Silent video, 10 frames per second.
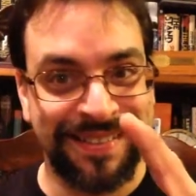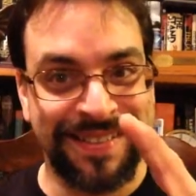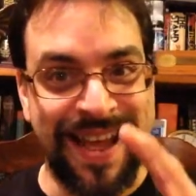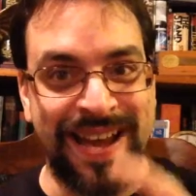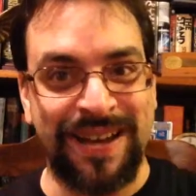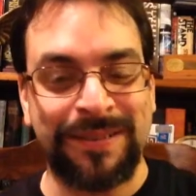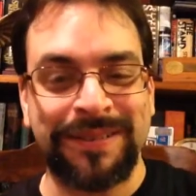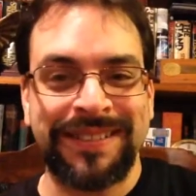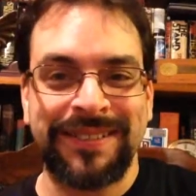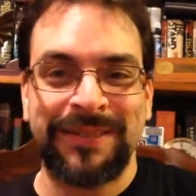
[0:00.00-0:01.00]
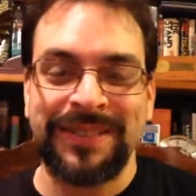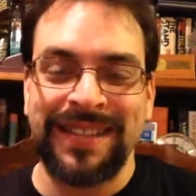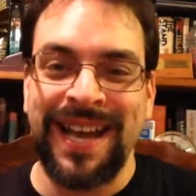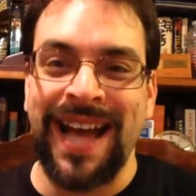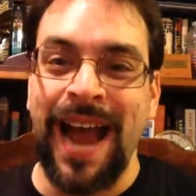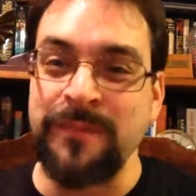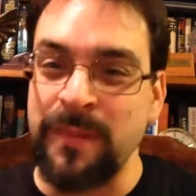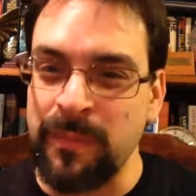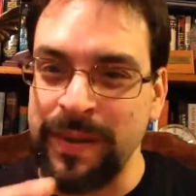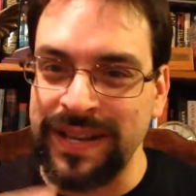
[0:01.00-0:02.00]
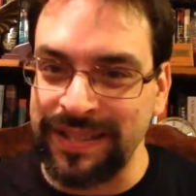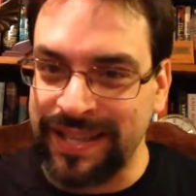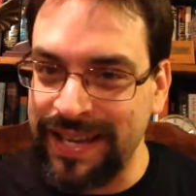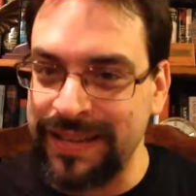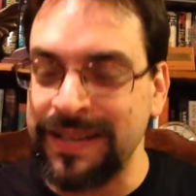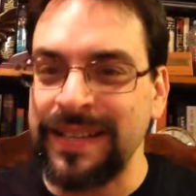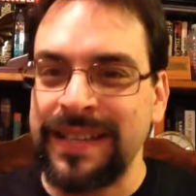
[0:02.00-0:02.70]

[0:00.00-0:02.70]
Now, I remember being a kid